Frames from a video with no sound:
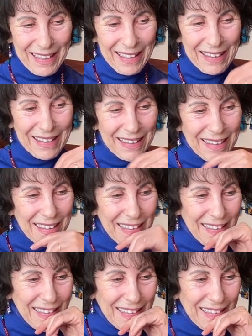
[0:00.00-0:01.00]
And
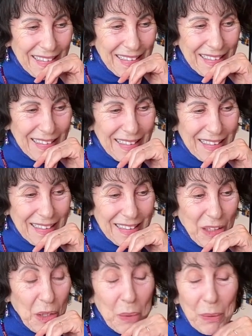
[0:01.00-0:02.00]

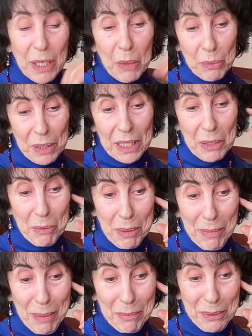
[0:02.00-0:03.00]
the only one I really
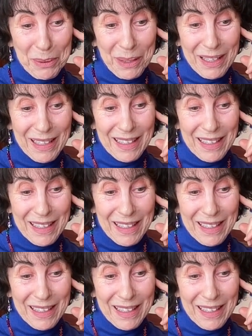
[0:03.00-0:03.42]
remember